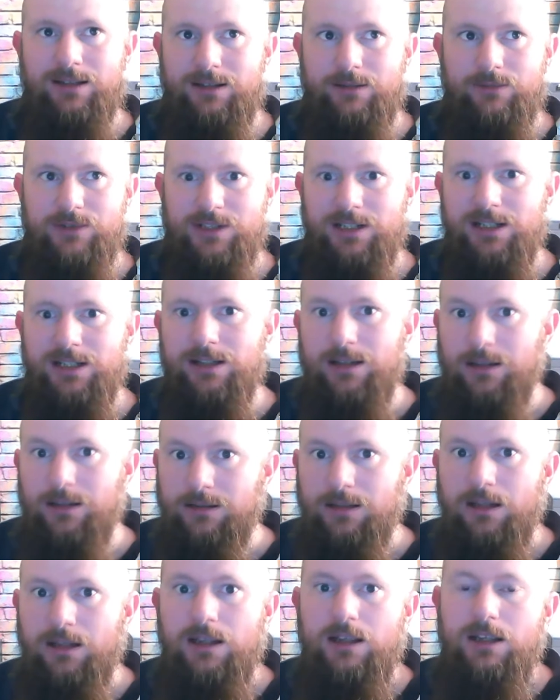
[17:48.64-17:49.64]
he was an idiot,
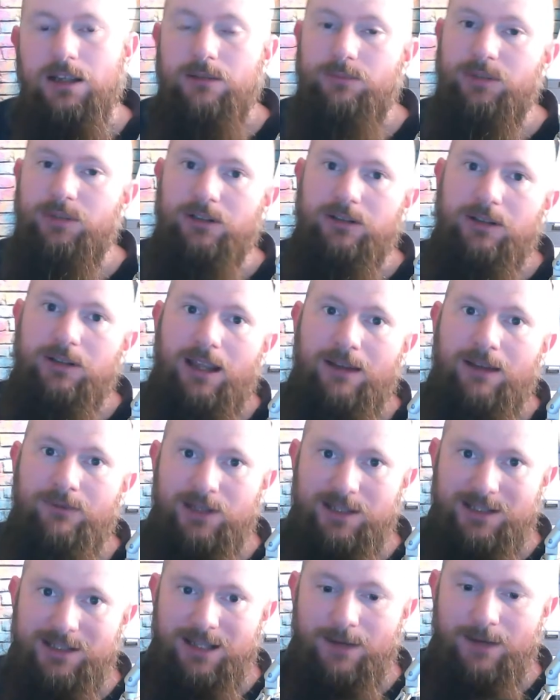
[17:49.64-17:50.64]
but
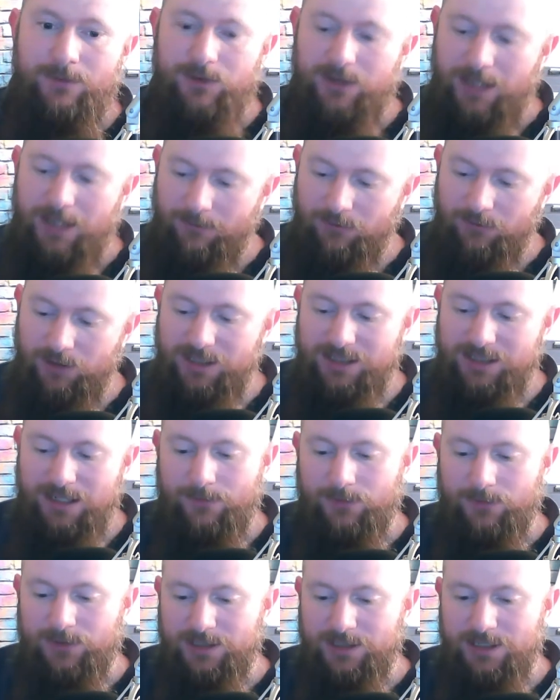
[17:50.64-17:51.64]
Henry VII
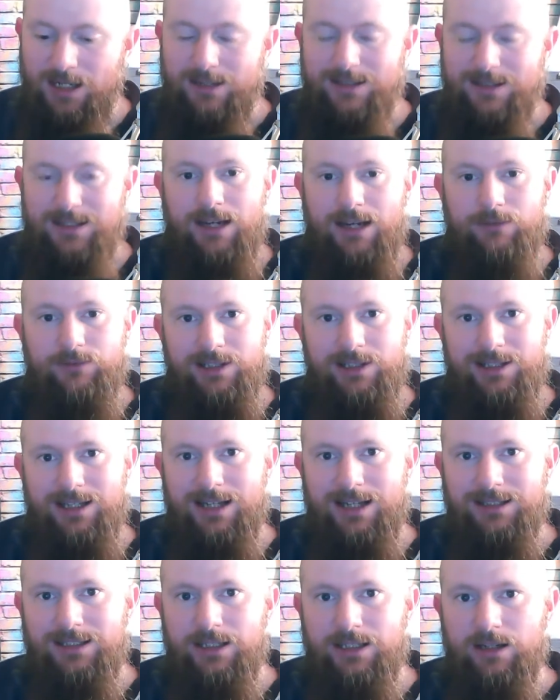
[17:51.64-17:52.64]
starts to get rid of
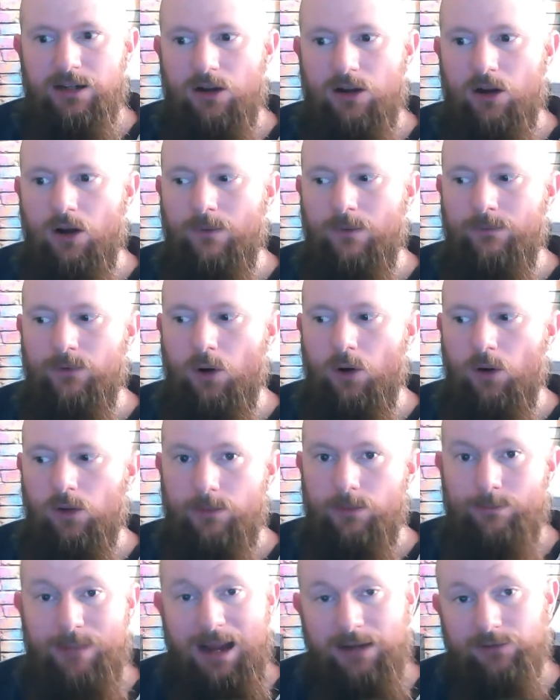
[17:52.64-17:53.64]
the idea of all
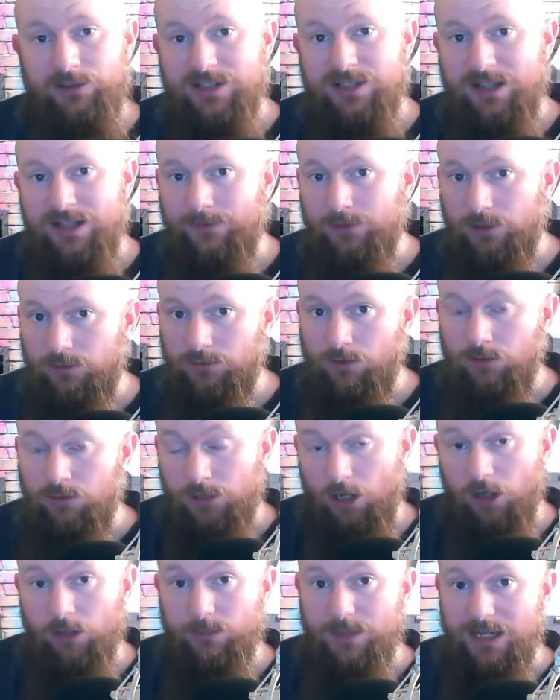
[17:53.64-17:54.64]
the barons having their
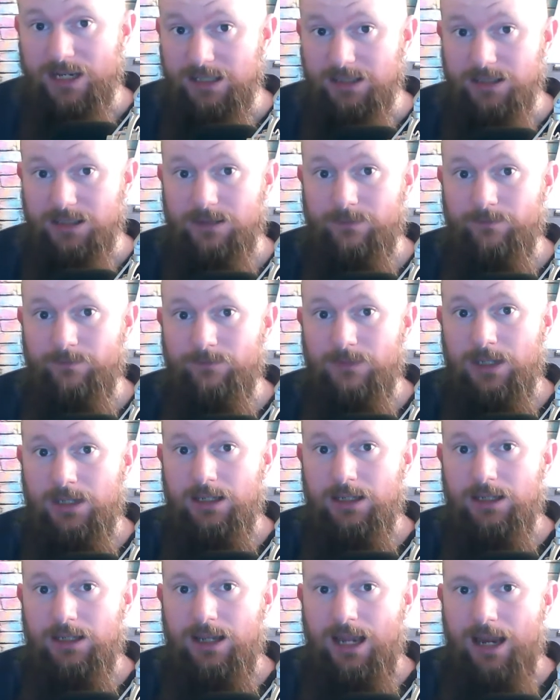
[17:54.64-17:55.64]
own armies.
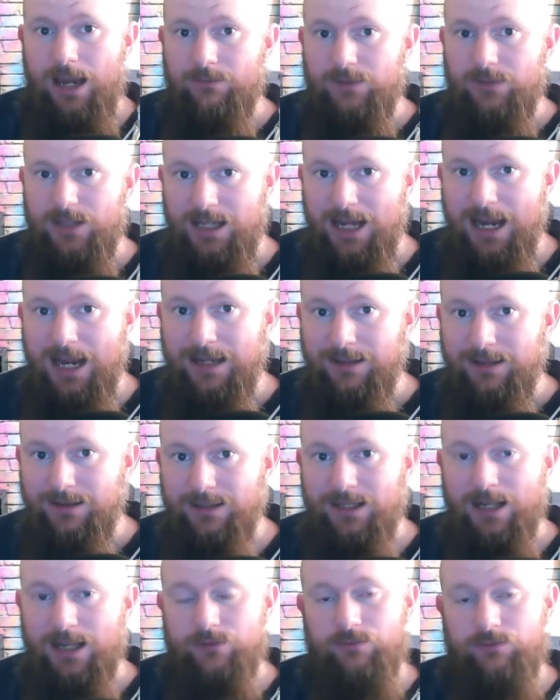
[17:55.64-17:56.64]
Henry VIII
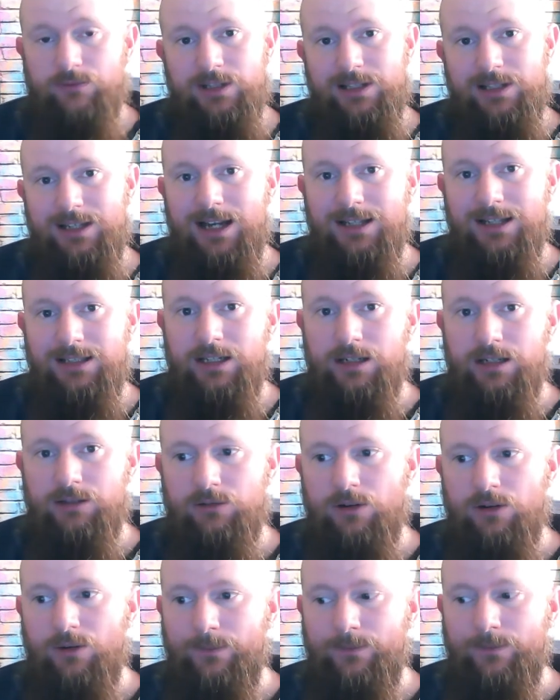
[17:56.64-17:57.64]
gets rid of the idea
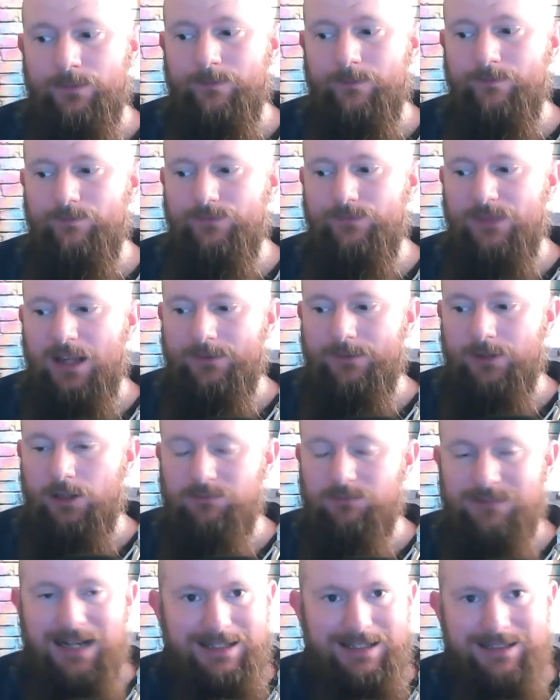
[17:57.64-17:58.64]
of having
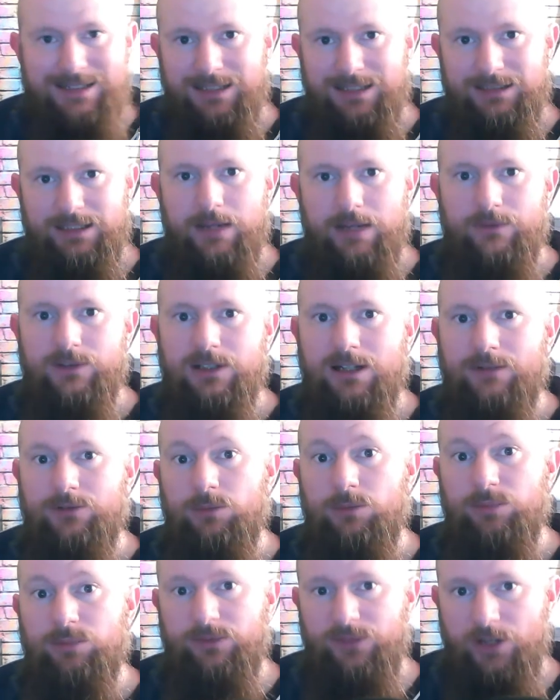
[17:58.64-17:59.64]
a ragtag navy and
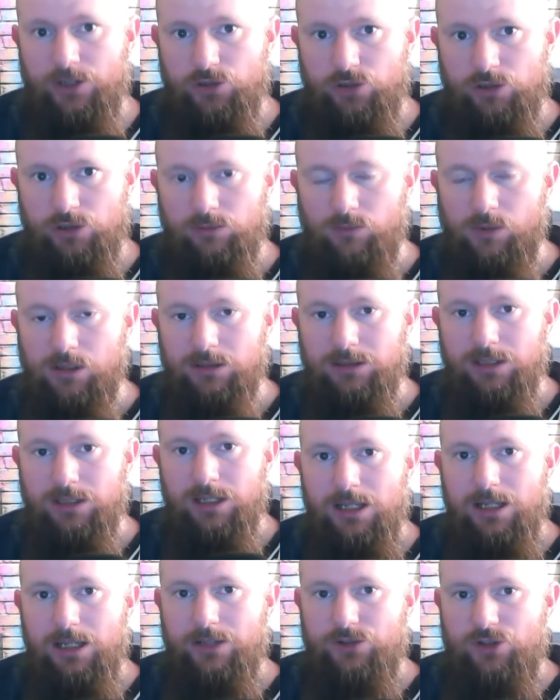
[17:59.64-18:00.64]
having a professional one.
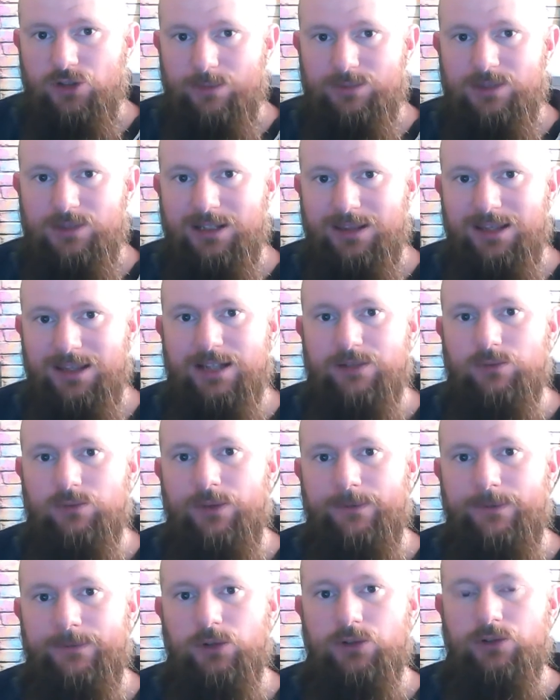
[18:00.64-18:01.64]
Ships like this
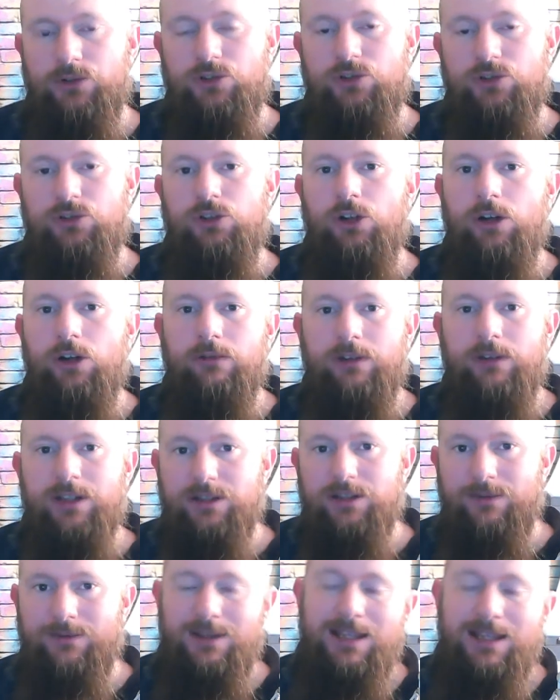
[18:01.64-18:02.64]
were the first
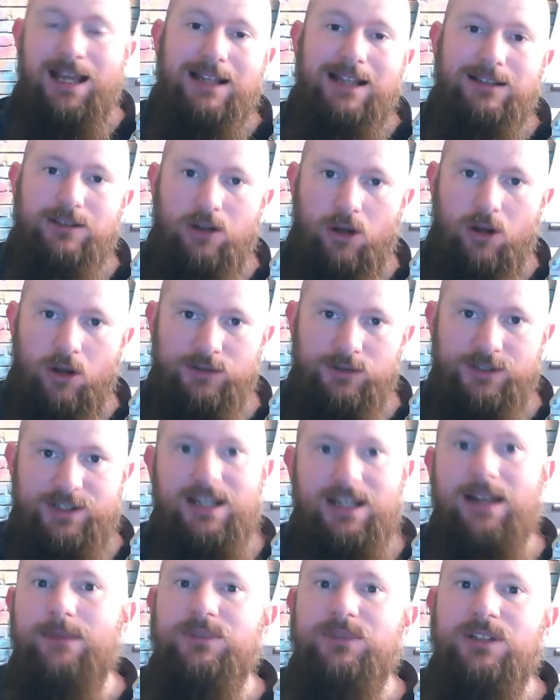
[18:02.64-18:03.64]
stirrings of that
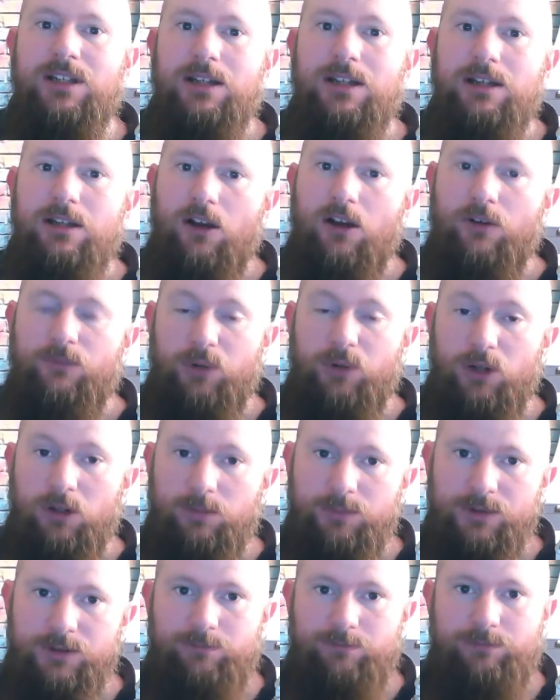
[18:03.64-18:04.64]
concept of
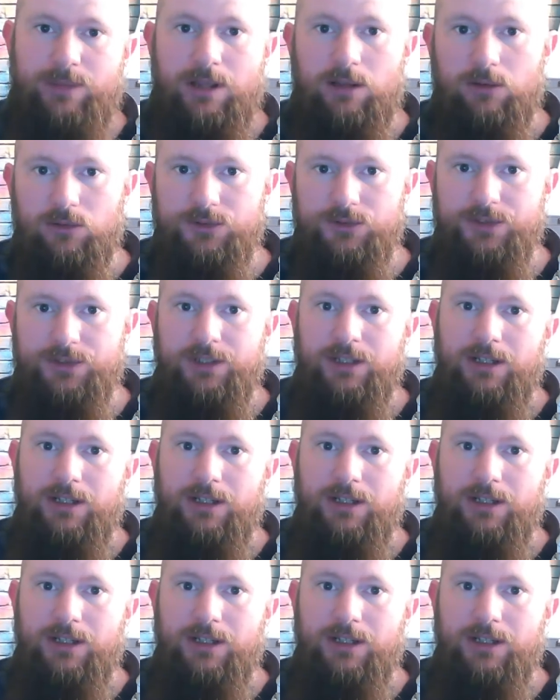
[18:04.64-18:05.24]
purpose-built